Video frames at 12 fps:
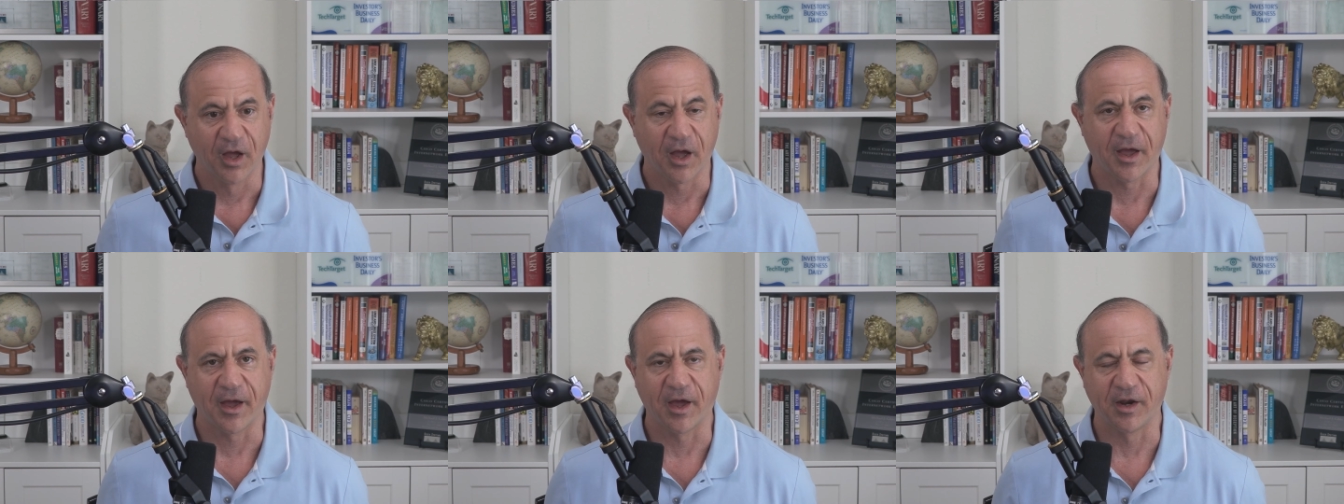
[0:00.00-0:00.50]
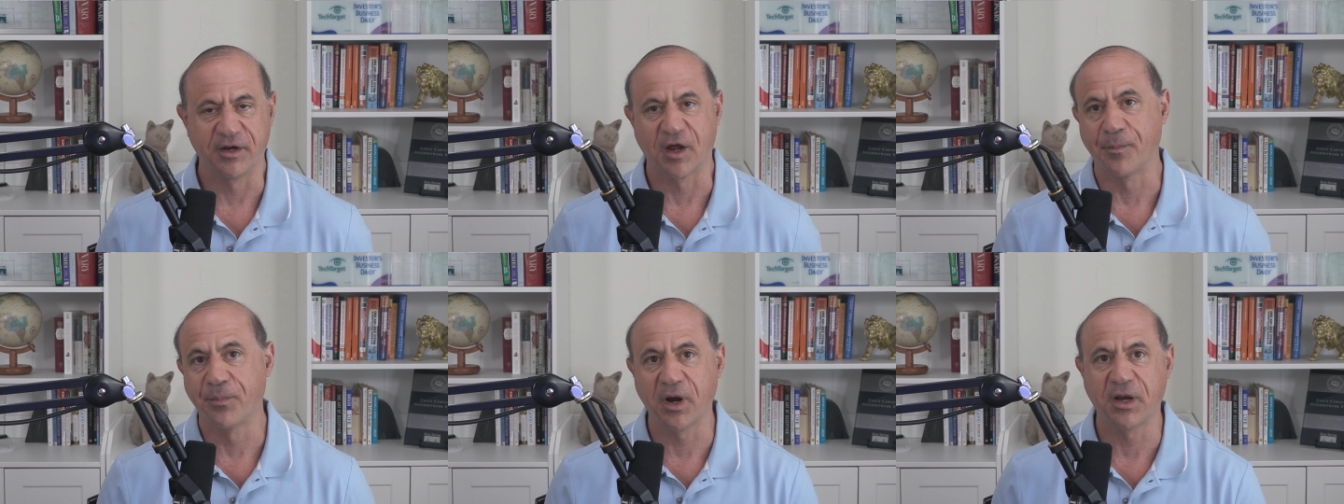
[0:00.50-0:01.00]
and
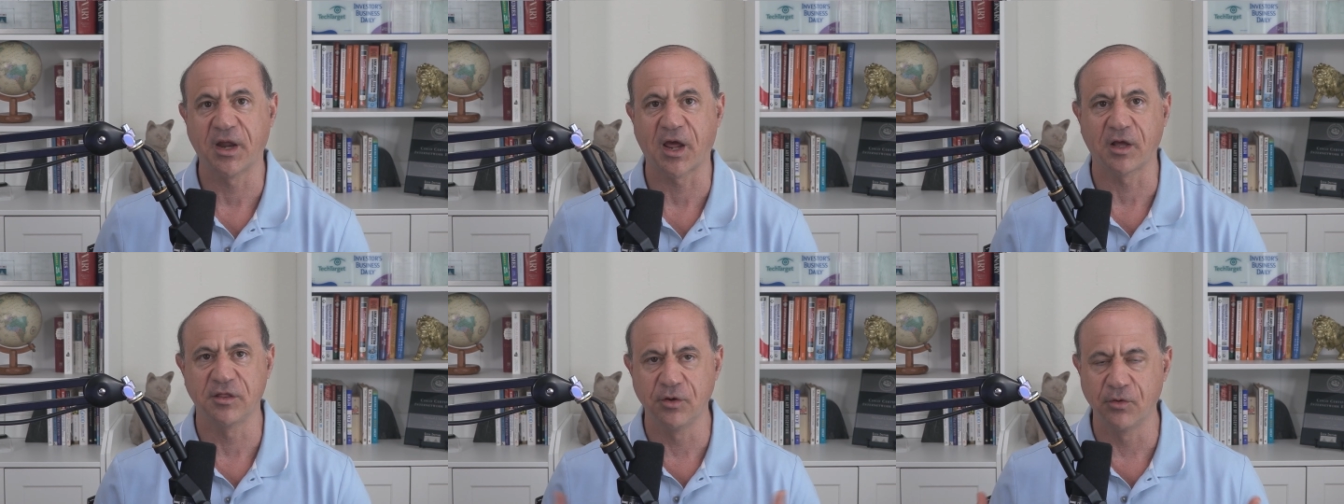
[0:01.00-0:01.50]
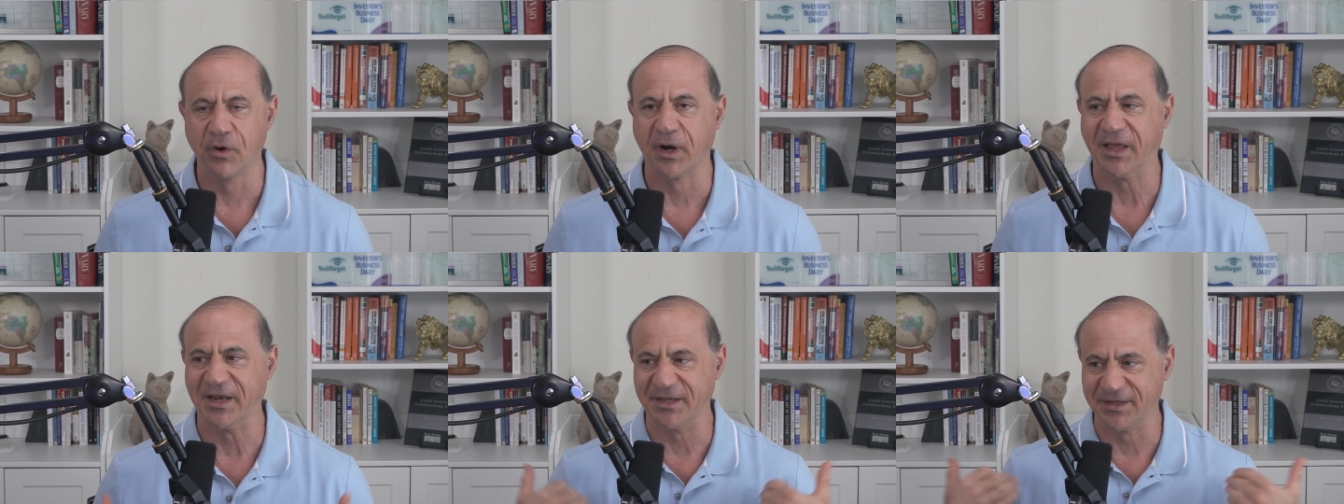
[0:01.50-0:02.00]
uh, protect the
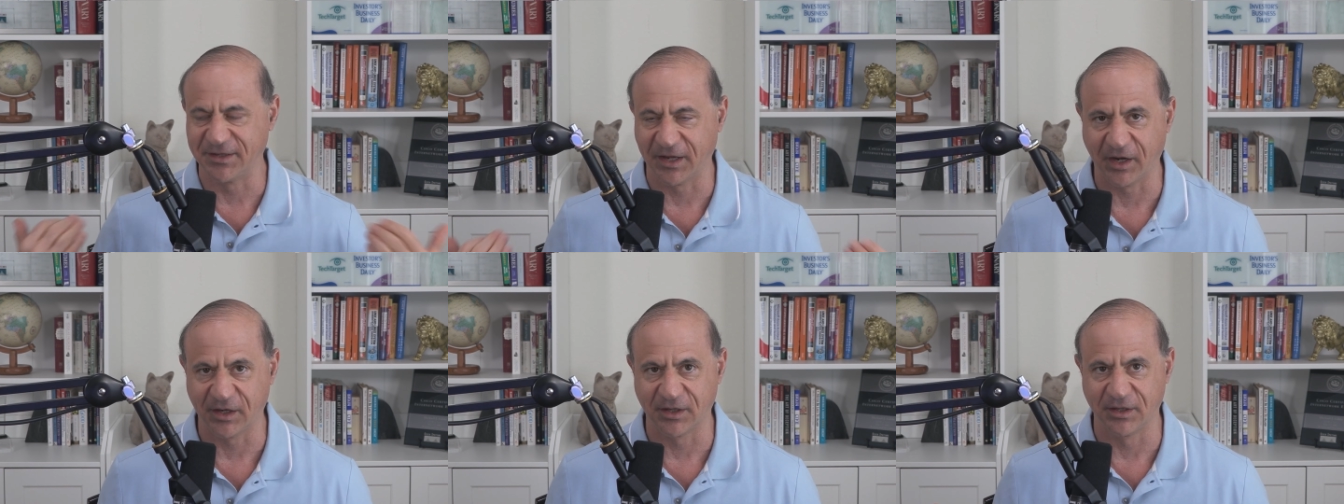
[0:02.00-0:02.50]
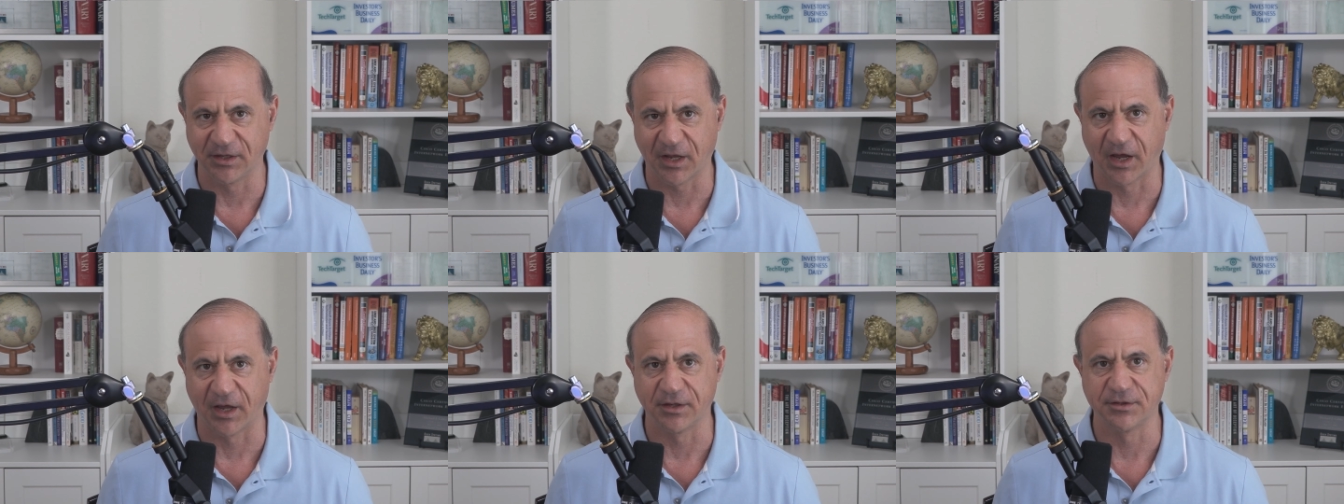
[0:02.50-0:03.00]
organization's
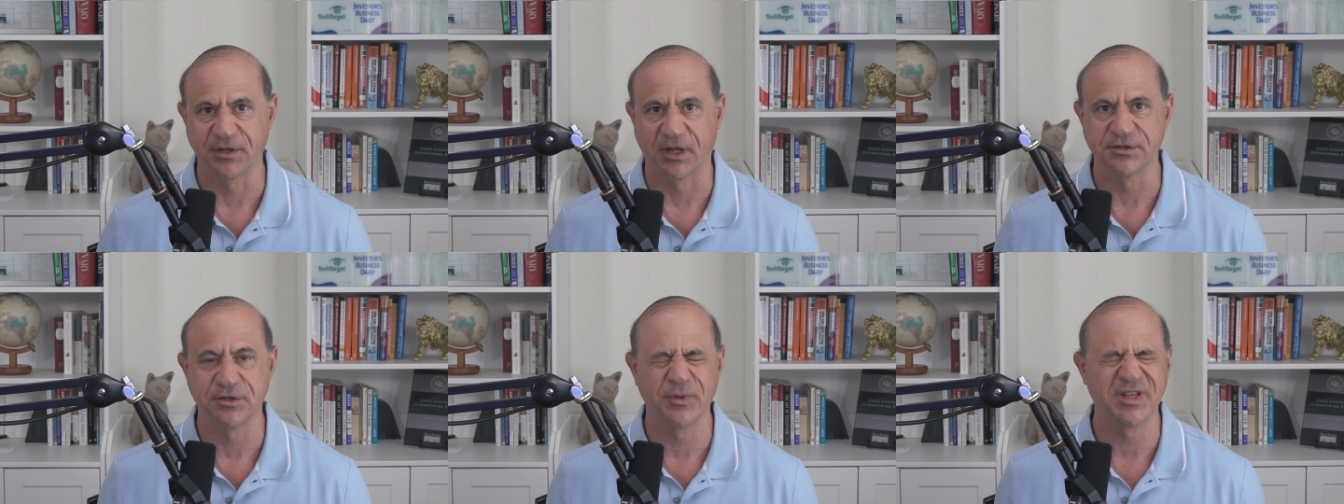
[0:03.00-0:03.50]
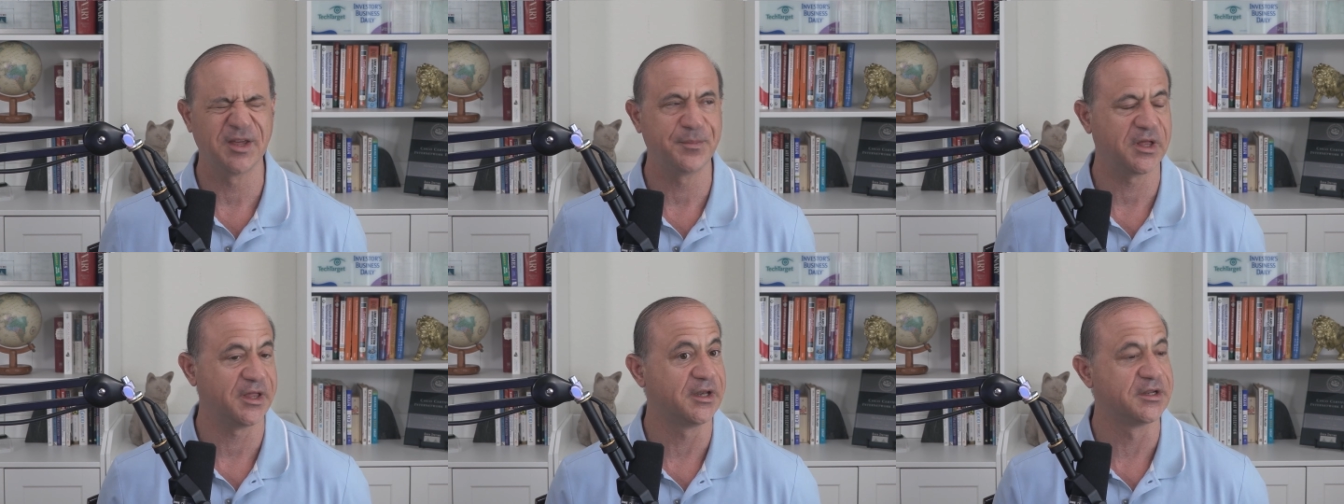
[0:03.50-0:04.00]
assets. So we
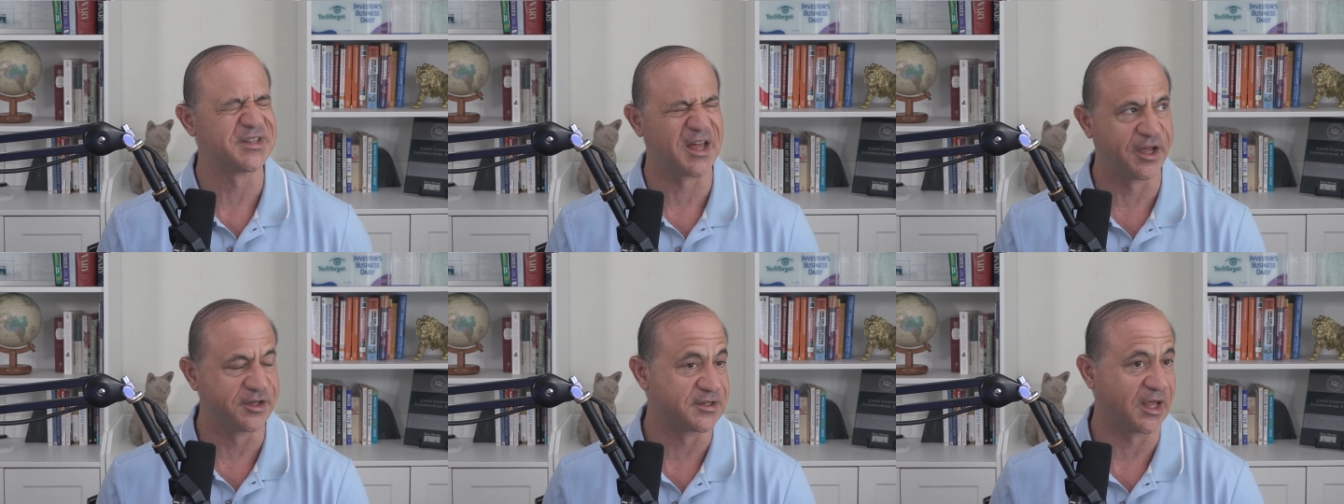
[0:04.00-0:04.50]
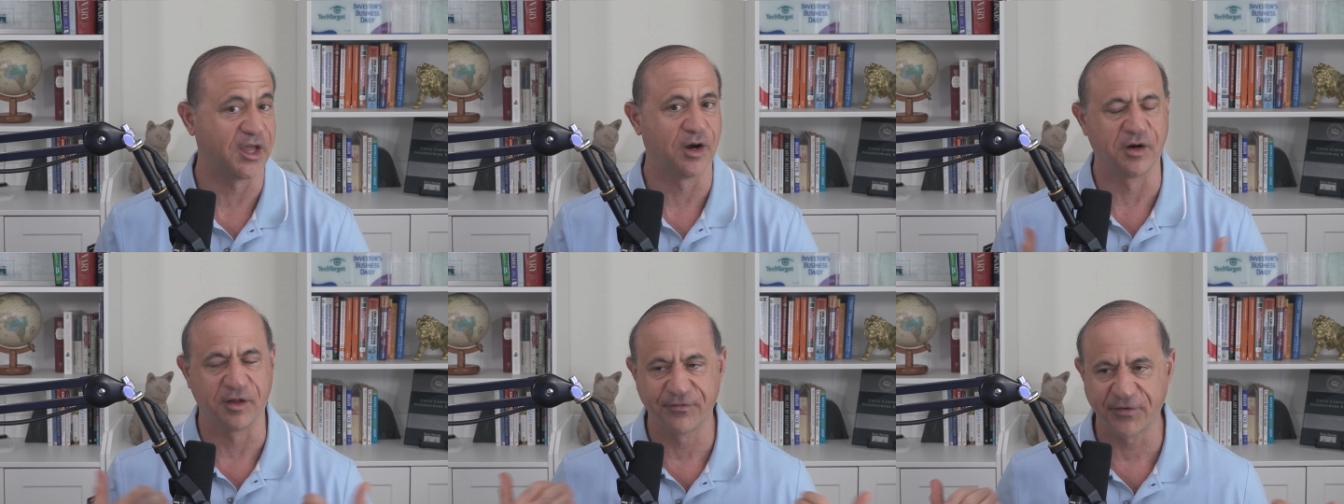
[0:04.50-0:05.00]
typically design
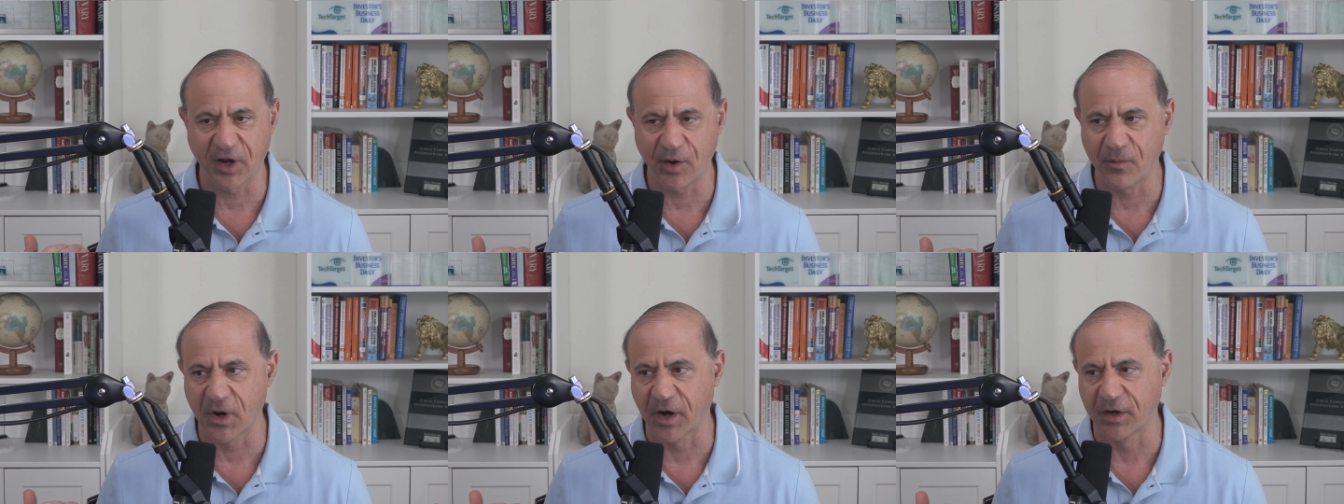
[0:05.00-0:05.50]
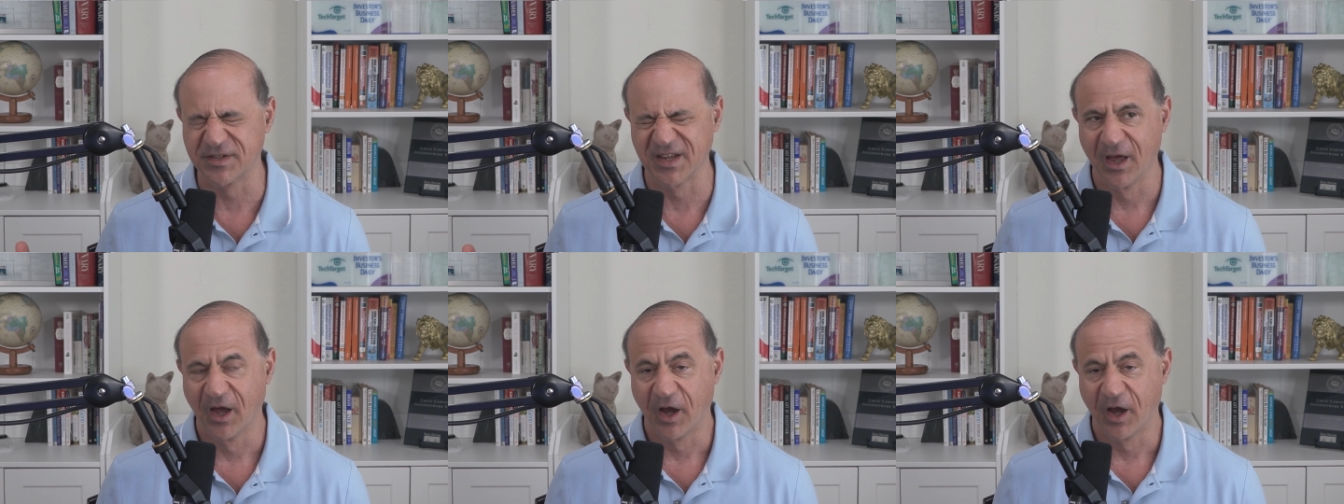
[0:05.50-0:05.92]
security frameworks.